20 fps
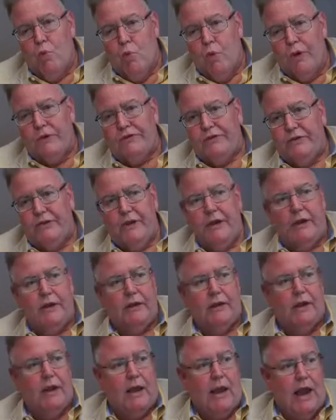once
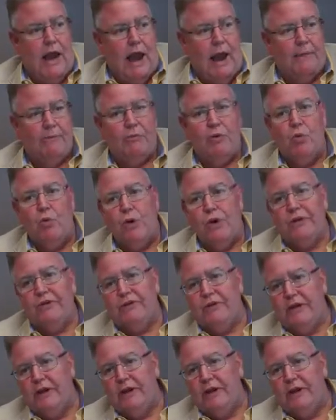again, I'm the one who's